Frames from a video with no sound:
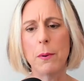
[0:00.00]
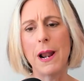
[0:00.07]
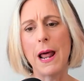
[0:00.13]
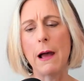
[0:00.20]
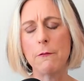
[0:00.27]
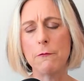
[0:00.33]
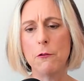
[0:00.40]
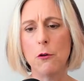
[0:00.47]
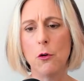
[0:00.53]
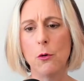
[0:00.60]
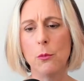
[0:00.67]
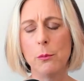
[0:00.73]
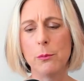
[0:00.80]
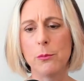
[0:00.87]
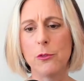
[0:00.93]

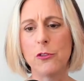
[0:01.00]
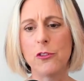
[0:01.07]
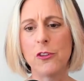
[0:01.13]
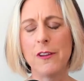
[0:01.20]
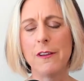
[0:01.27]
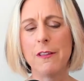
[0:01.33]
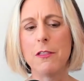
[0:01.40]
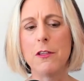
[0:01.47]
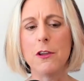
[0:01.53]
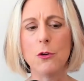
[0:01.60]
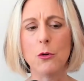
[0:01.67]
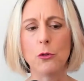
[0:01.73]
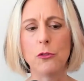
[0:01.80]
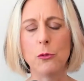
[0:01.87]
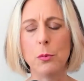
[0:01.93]
platforms that
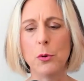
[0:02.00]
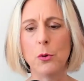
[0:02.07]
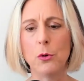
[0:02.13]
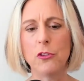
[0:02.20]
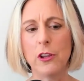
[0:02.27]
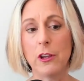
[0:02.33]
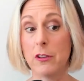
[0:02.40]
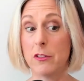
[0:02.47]
you're supporting,